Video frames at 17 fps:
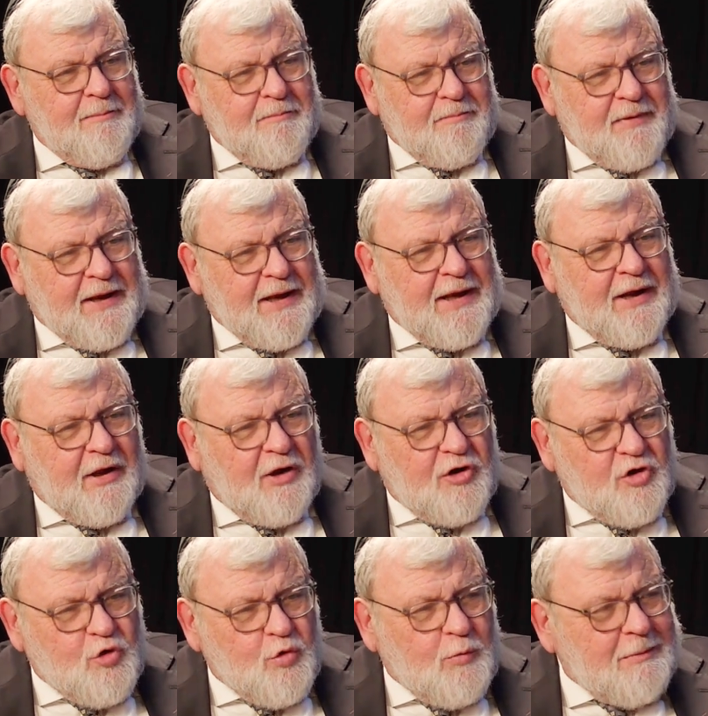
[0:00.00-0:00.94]
being a
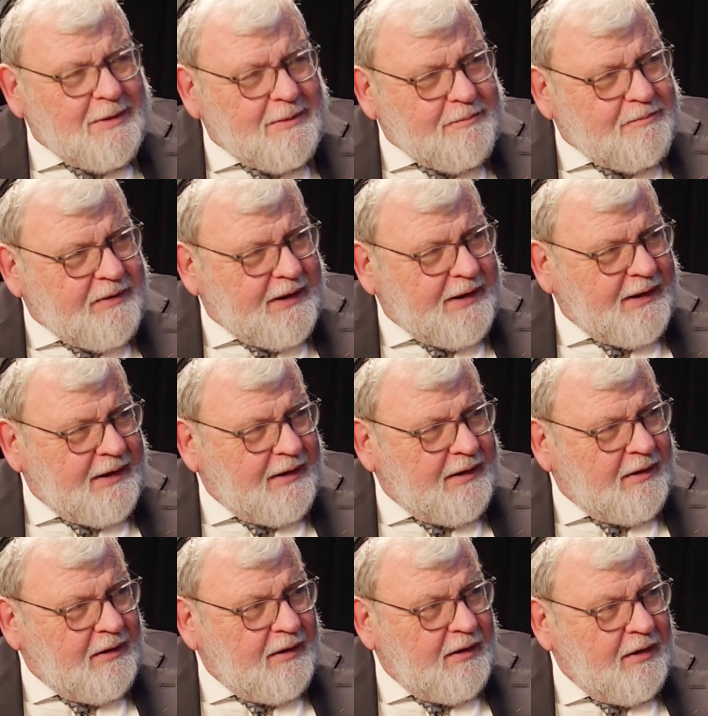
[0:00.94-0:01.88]
human
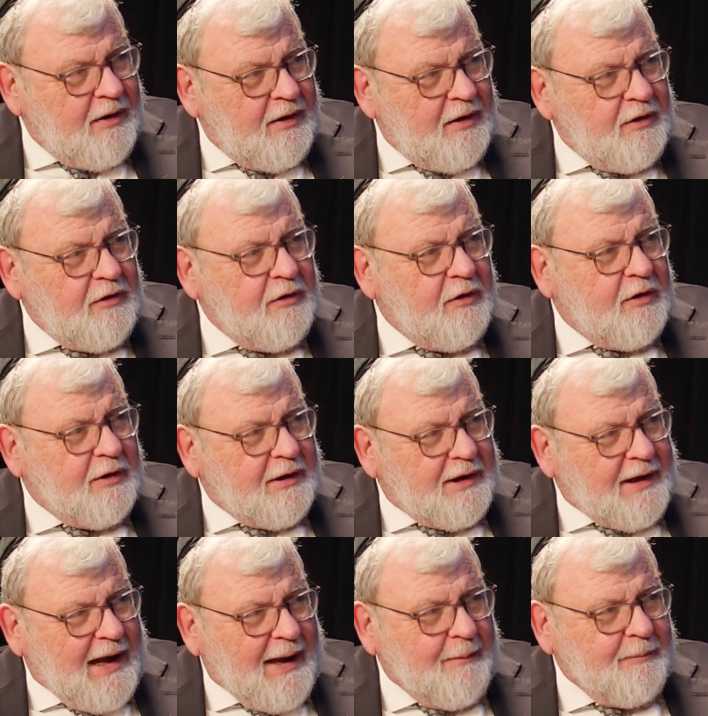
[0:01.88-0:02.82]
being, you can
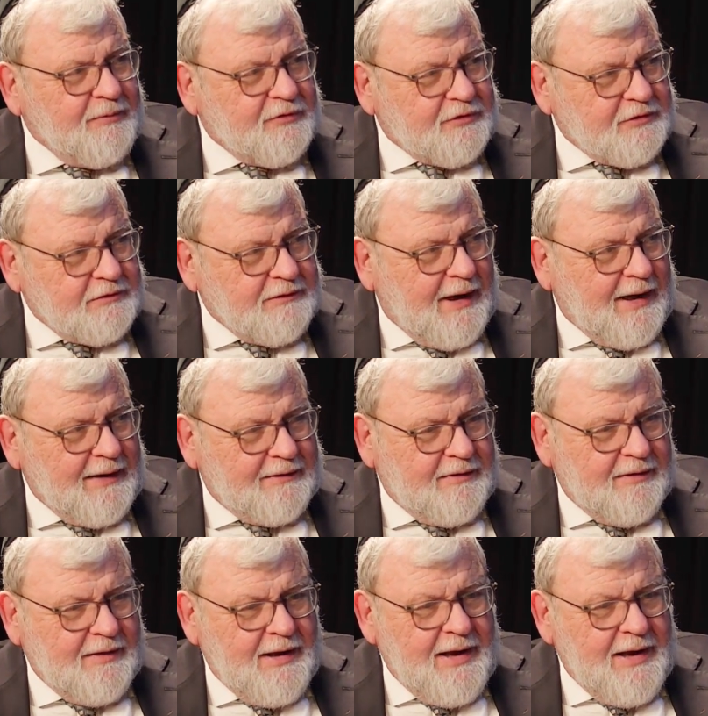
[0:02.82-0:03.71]
accomplish a lot.